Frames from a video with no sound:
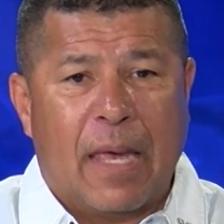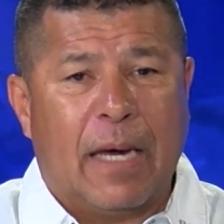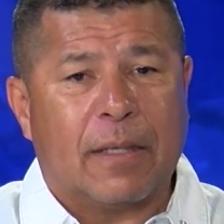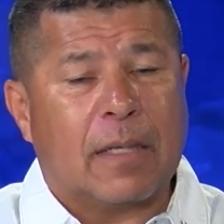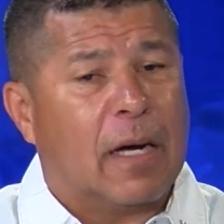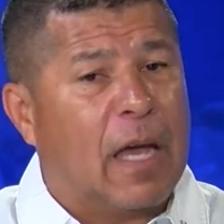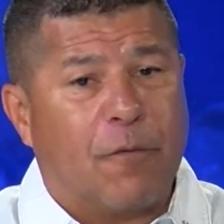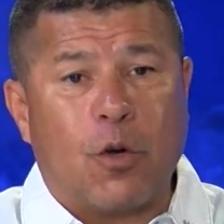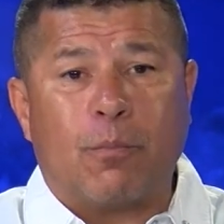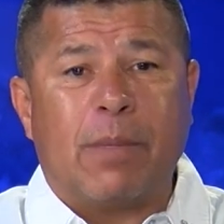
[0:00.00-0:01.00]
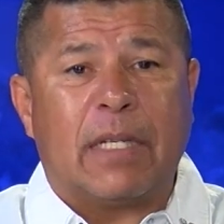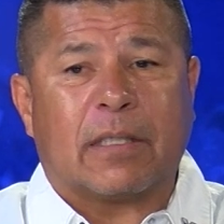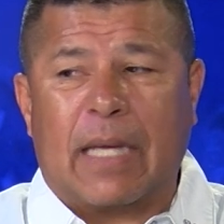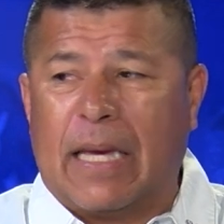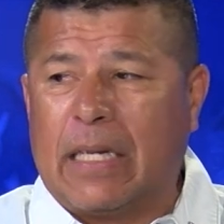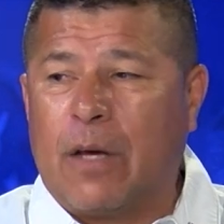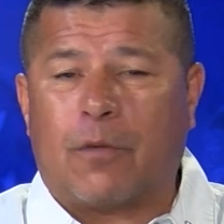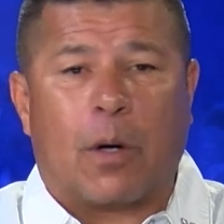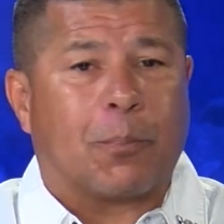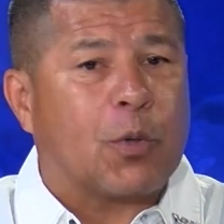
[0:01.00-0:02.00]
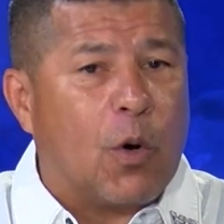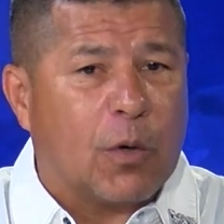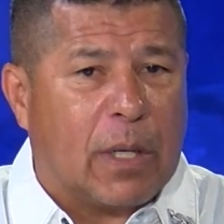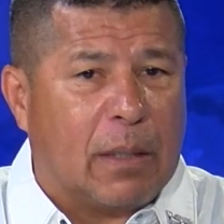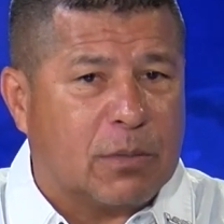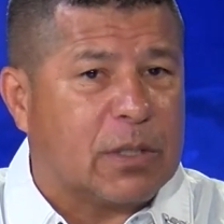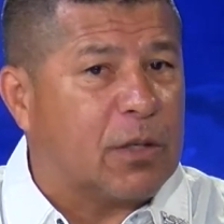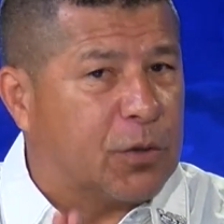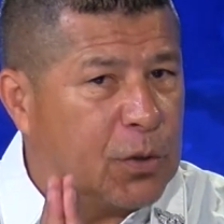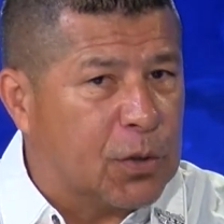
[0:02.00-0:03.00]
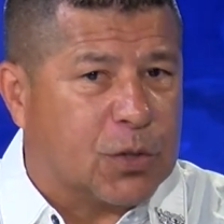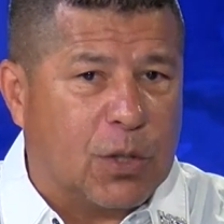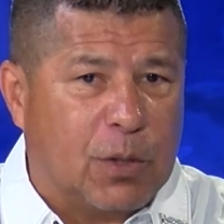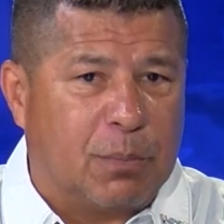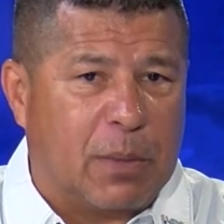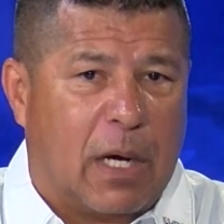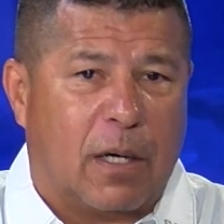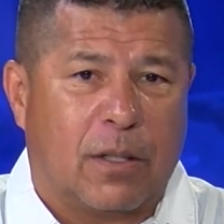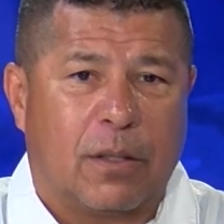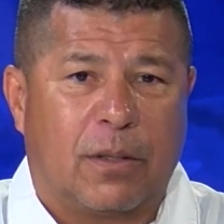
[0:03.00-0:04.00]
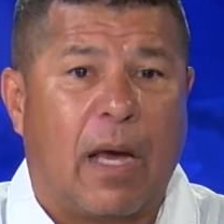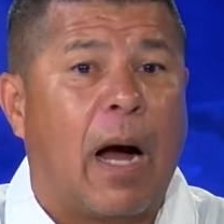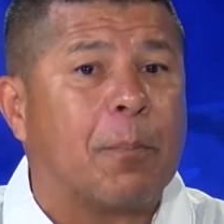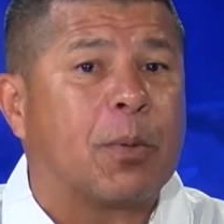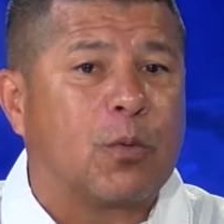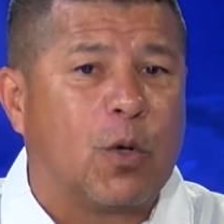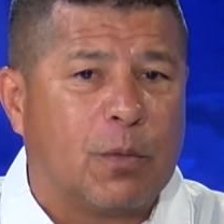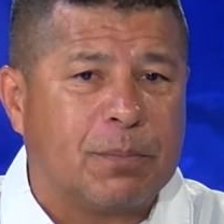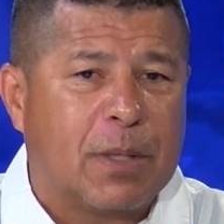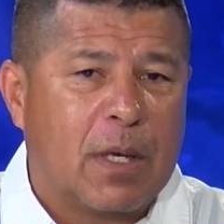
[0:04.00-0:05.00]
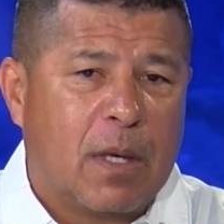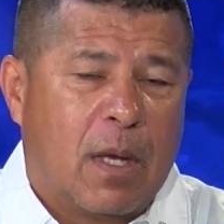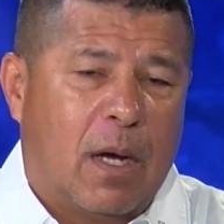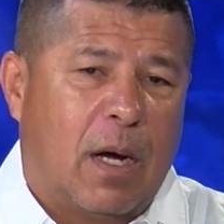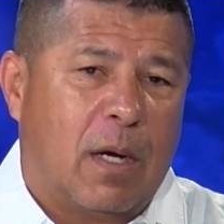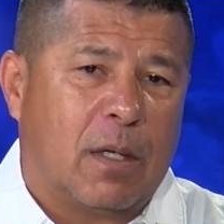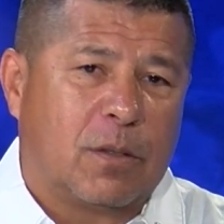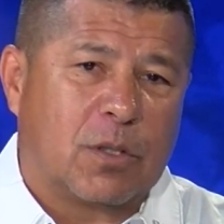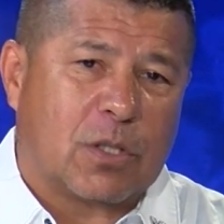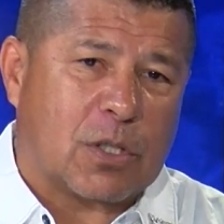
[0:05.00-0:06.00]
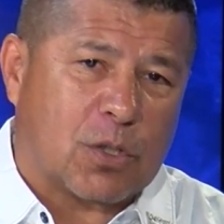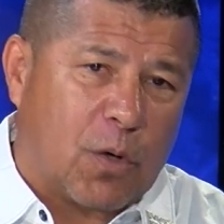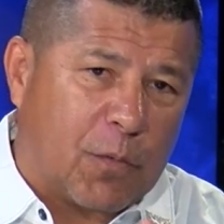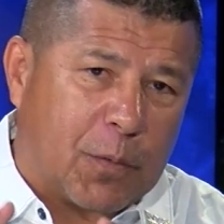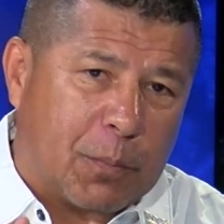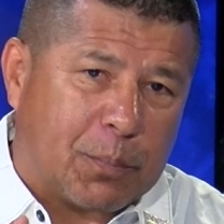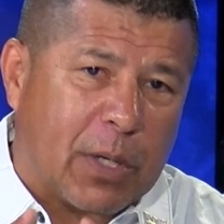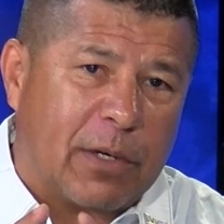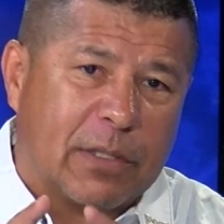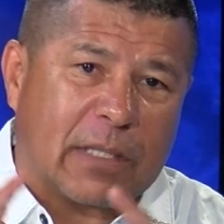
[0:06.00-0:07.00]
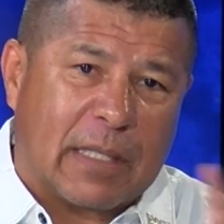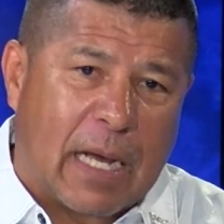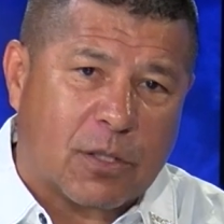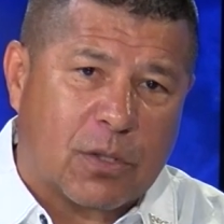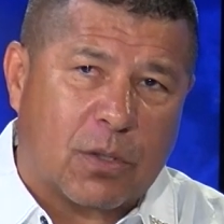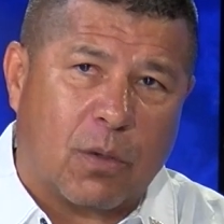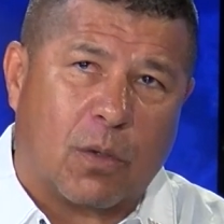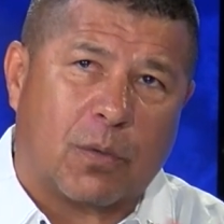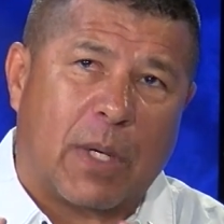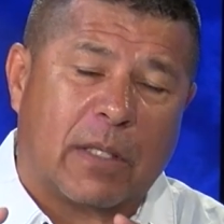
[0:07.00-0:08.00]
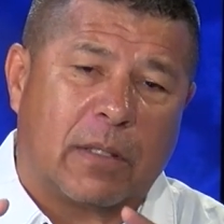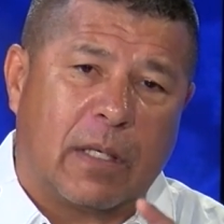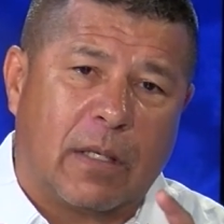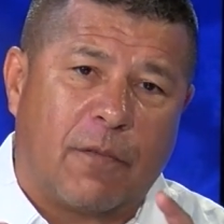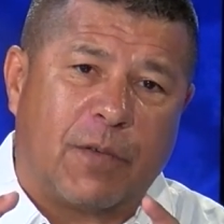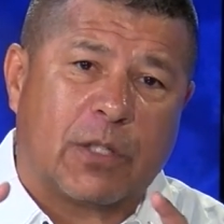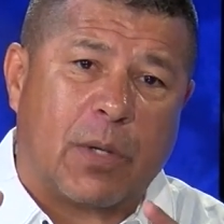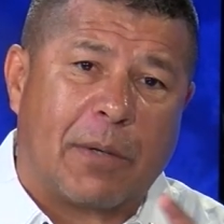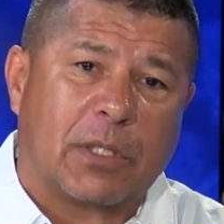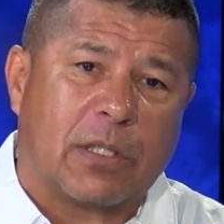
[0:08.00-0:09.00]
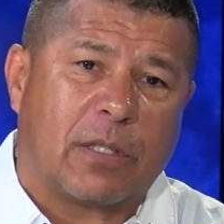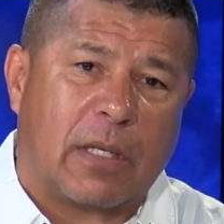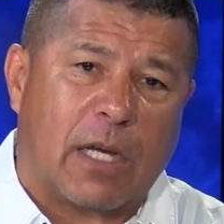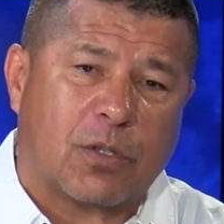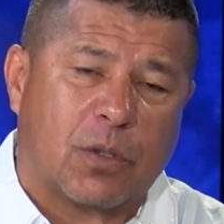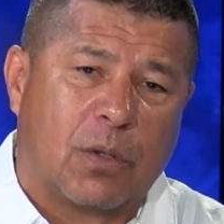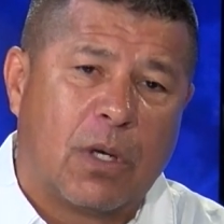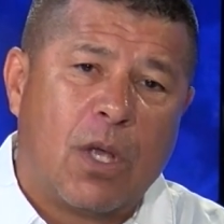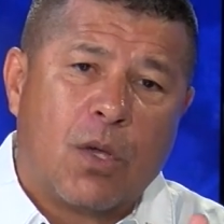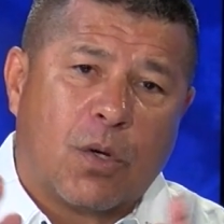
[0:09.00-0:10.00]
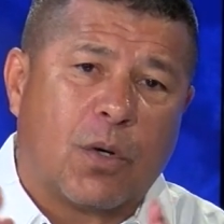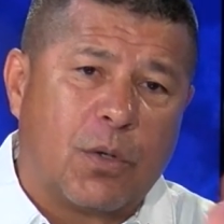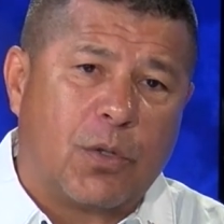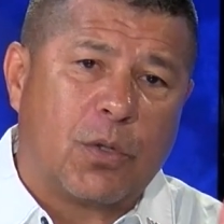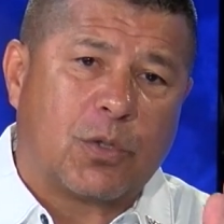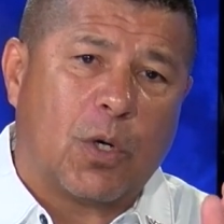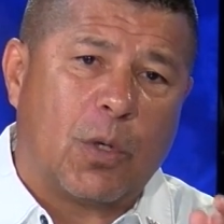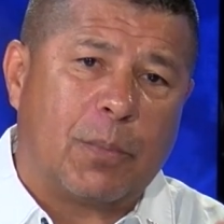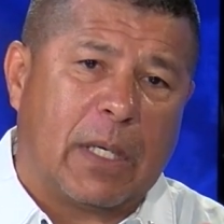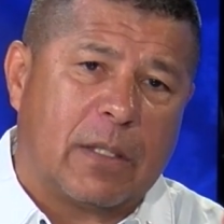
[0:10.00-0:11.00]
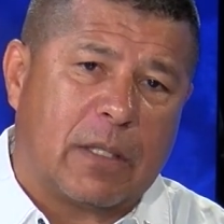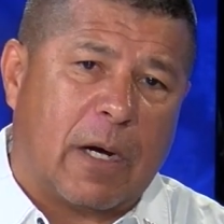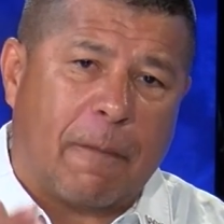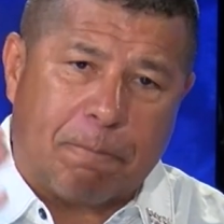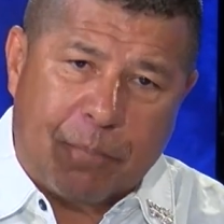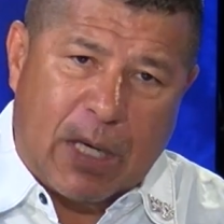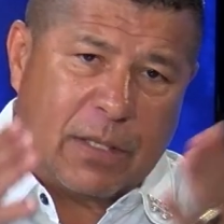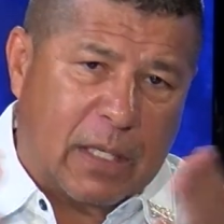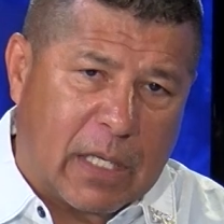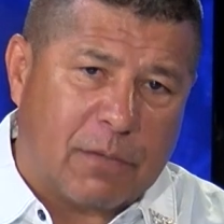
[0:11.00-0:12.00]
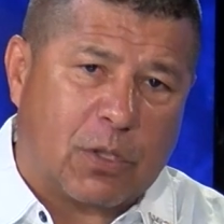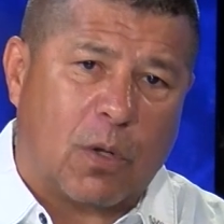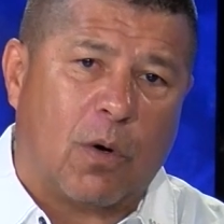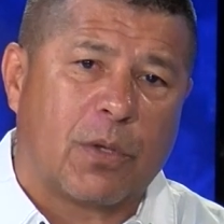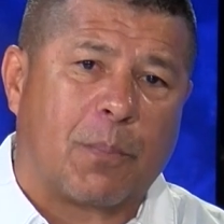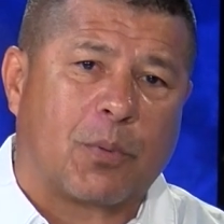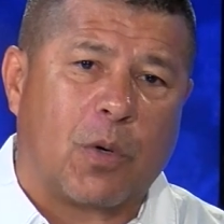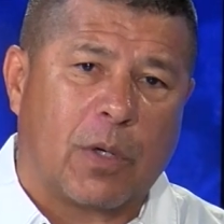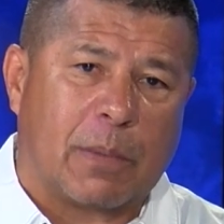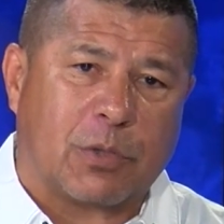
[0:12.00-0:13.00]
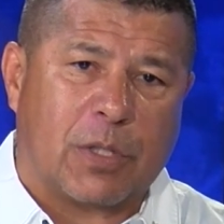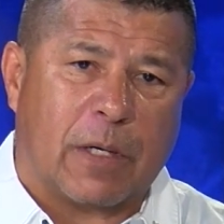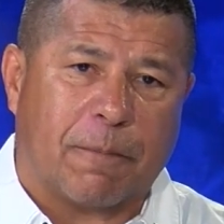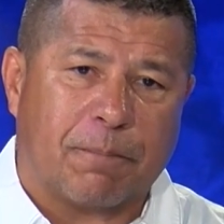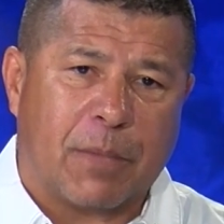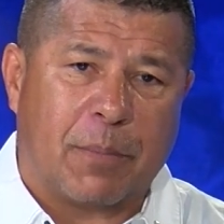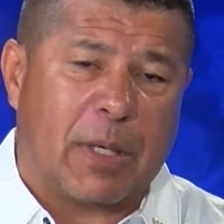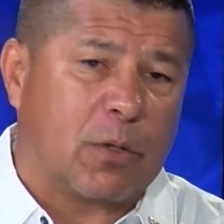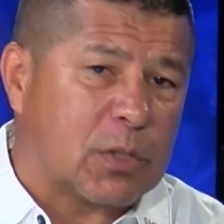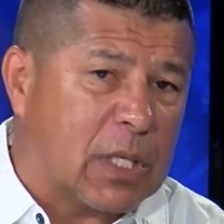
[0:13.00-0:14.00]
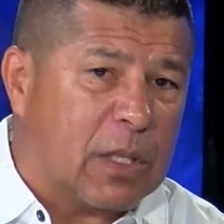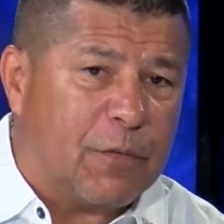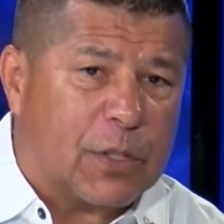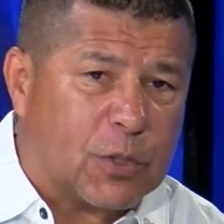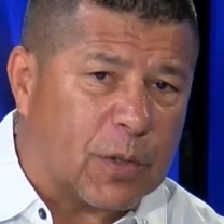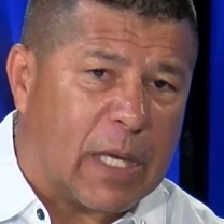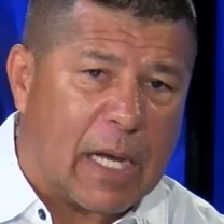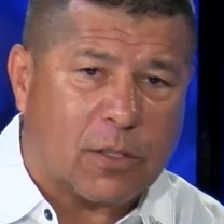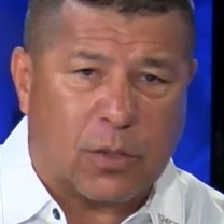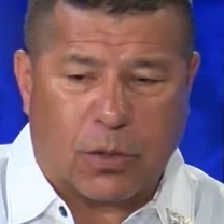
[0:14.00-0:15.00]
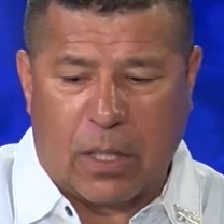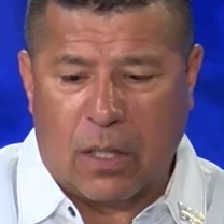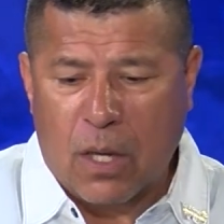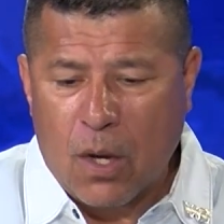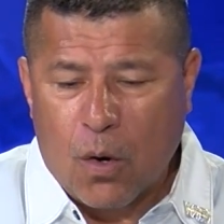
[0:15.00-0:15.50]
And uh, if you miss any of our programs, they're on YouTube, uh, the Upper Room. Uh, you just go for Prayer International, or rather yeah, Victory Outreach International. Go to YouTube, and um, and it gives you all the programs there. Amen. You see the vision cast, you see